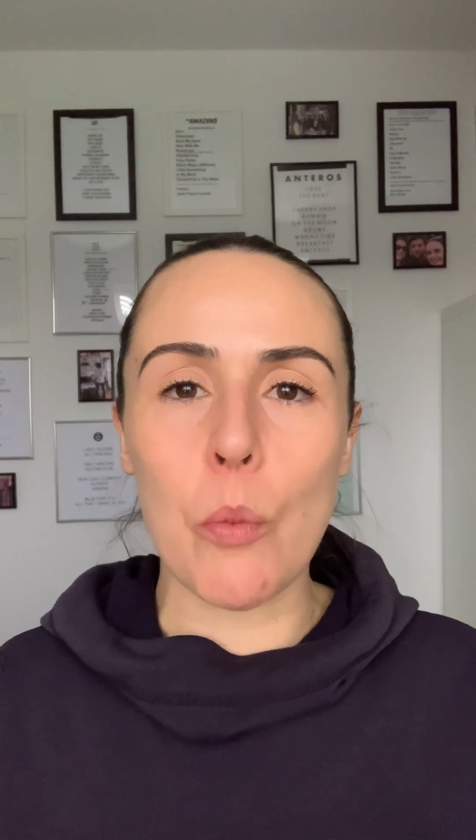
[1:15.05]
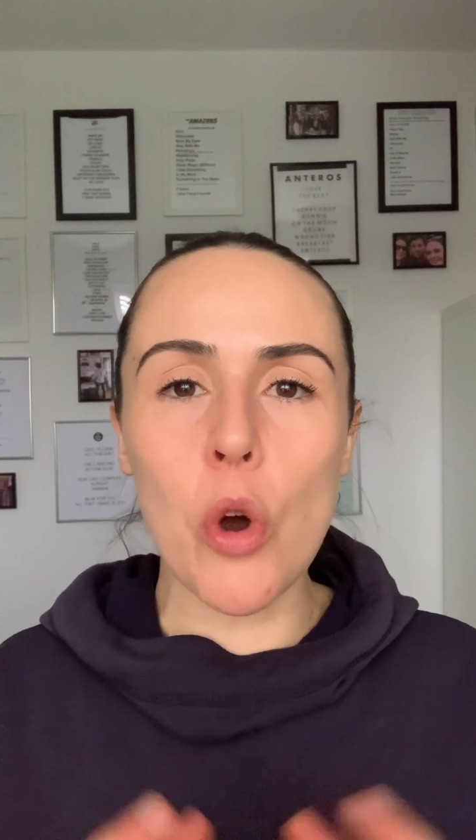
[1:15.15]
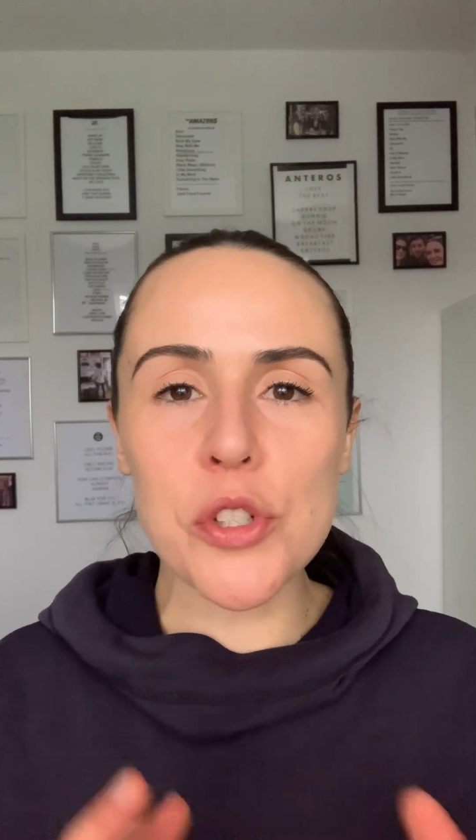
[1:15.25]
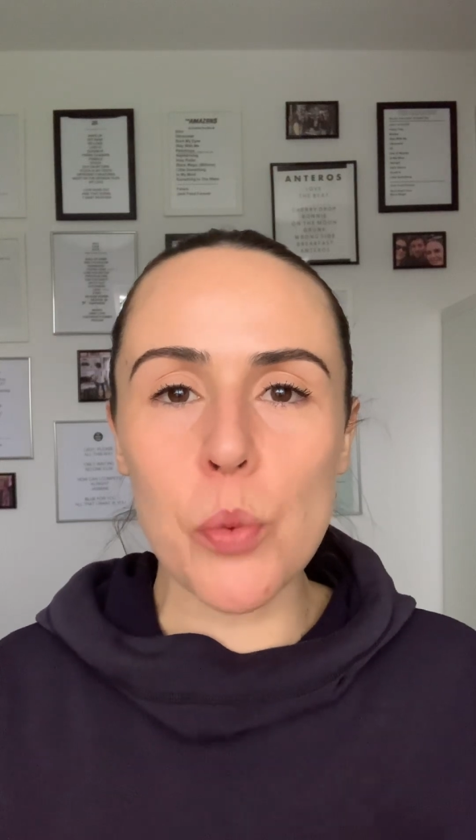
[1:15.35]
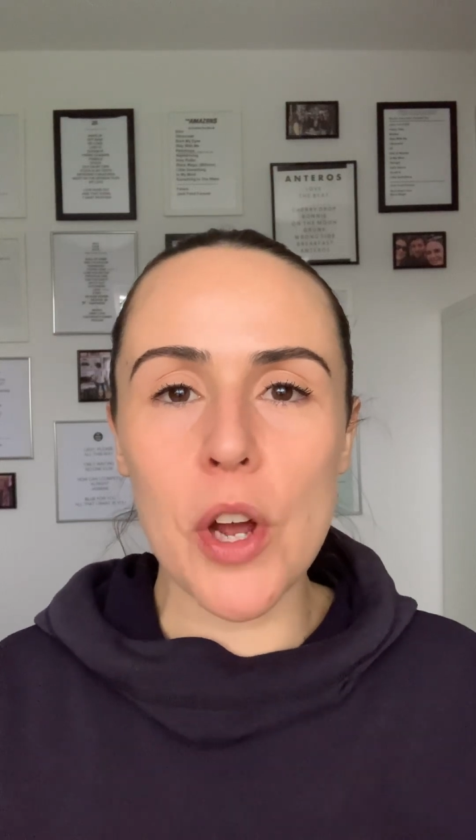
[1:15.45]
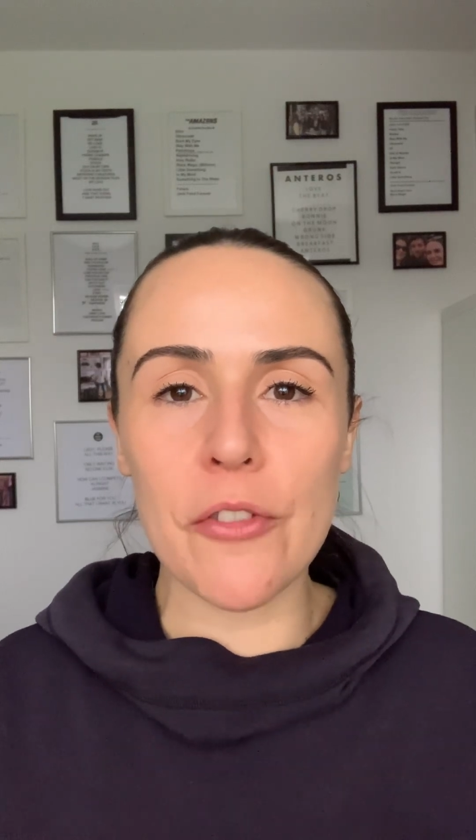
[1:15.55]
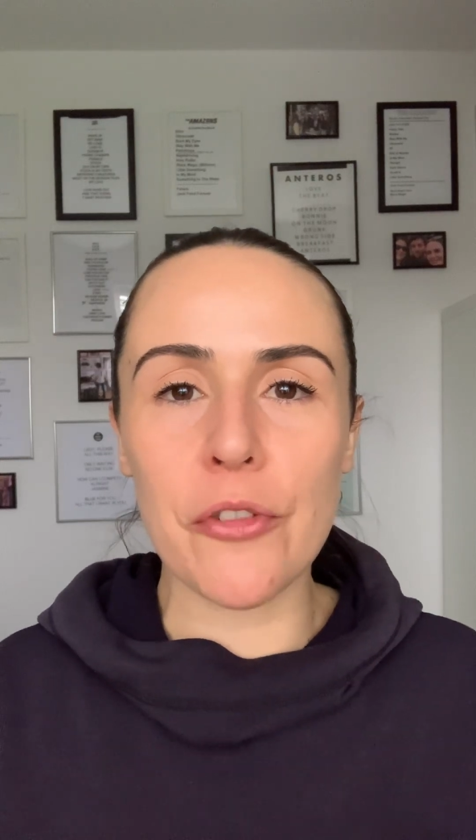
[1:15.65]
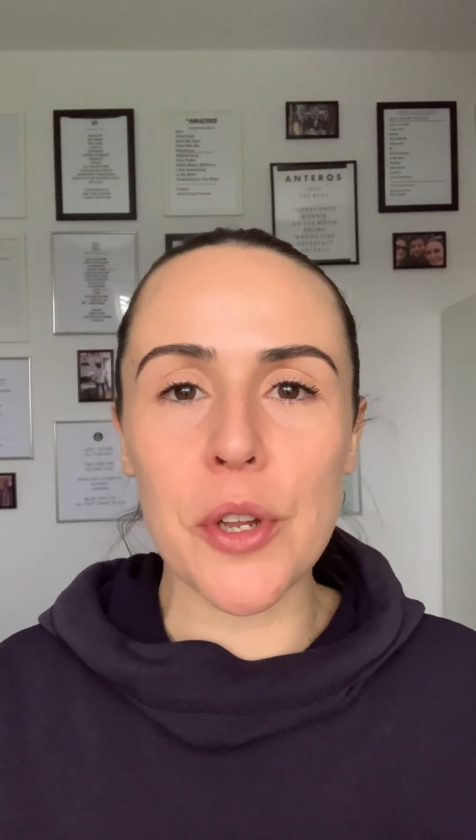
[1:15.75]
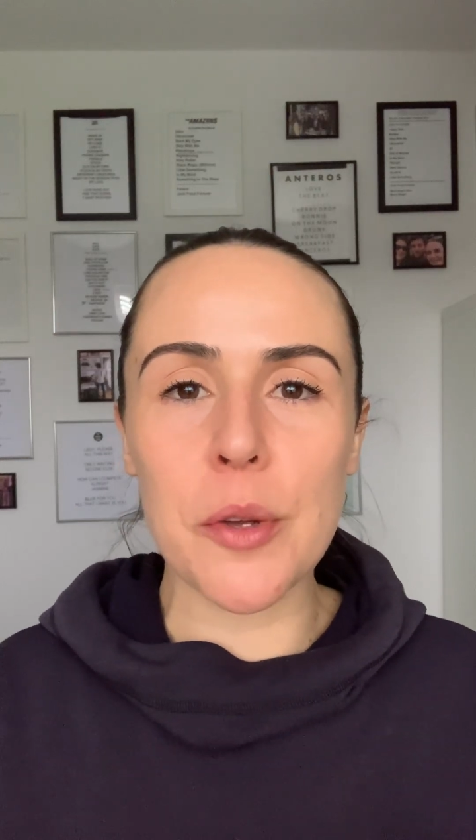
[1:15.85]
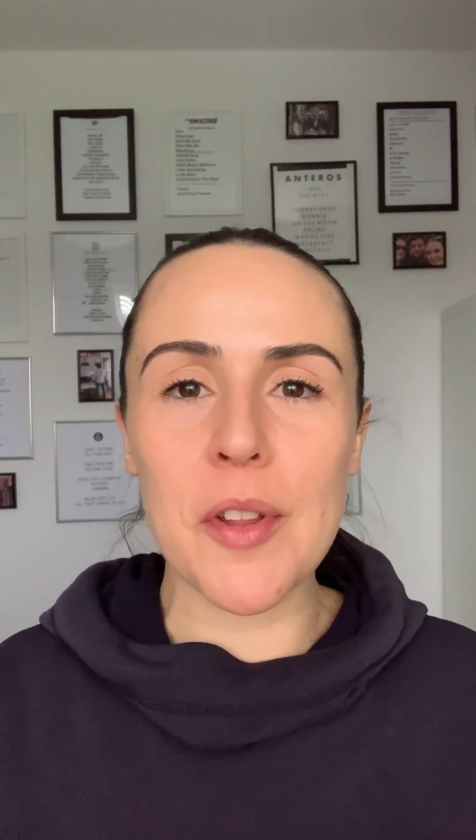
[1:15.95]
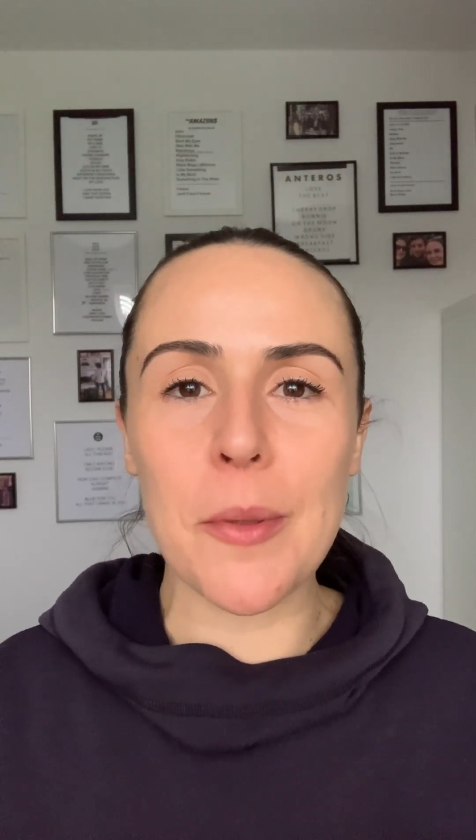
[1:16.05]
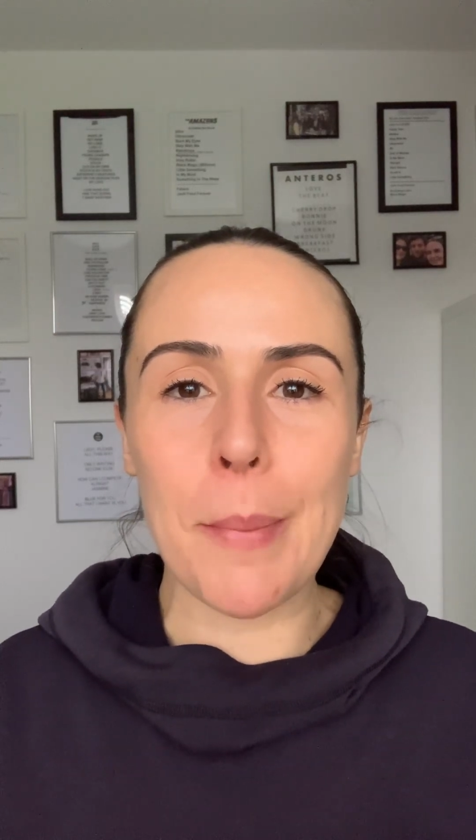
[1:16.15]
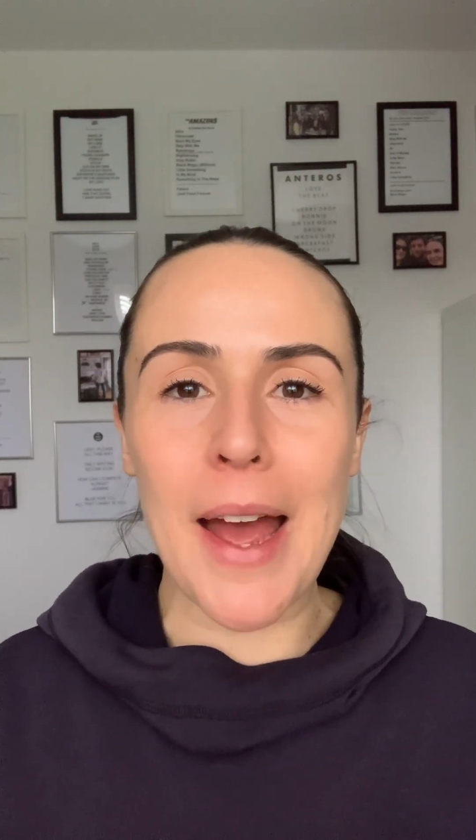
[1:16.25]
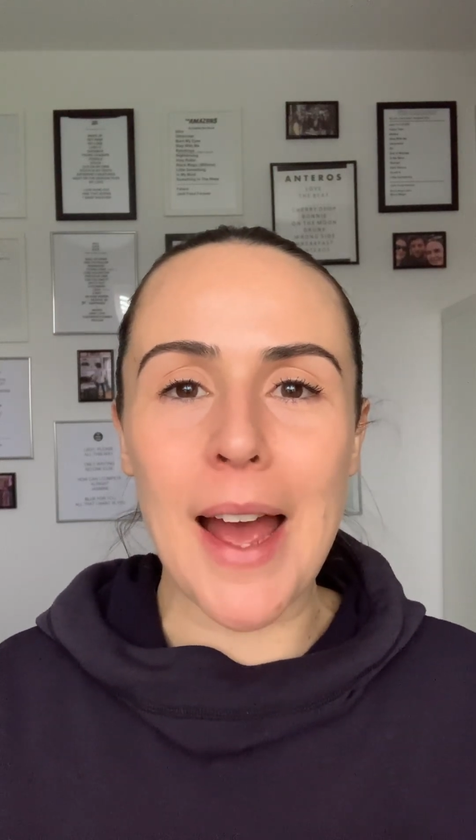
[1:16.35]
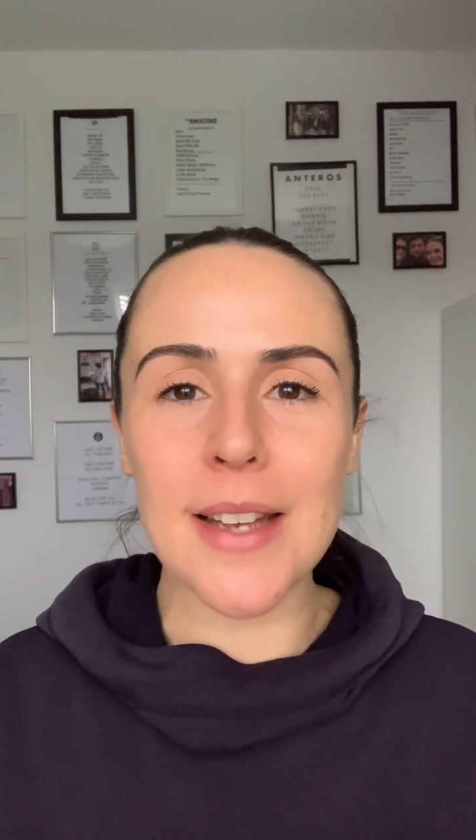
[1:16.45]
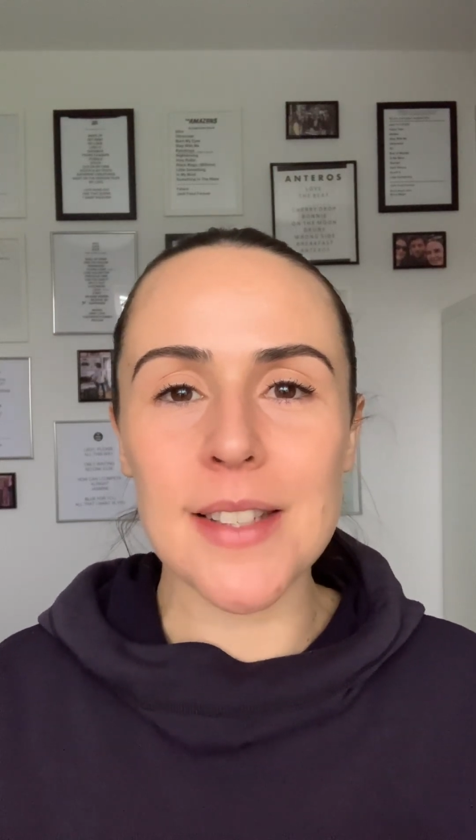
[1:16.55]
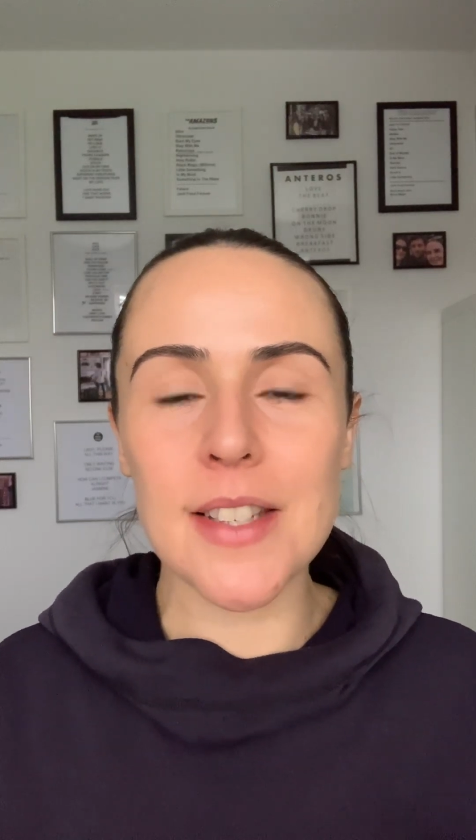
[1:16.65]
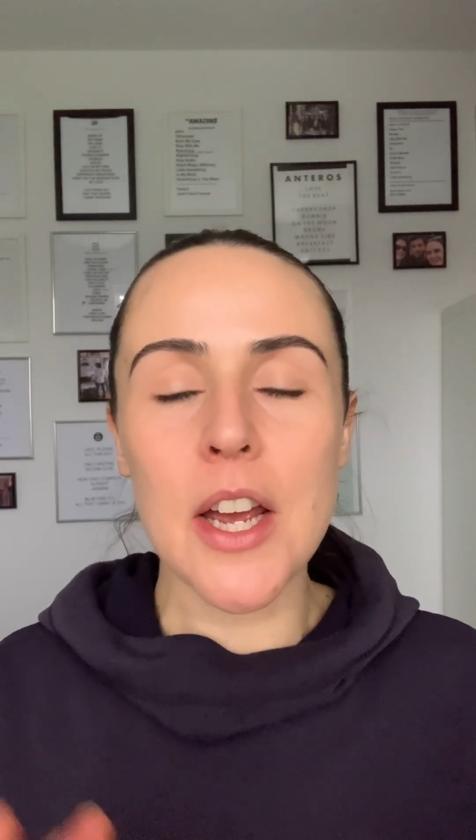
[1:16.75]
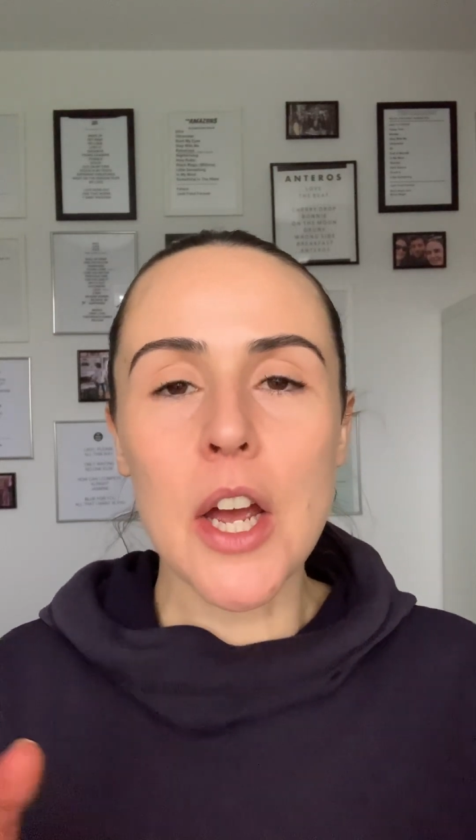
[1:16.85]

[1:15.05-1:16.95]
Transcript: What's worked for you in the past?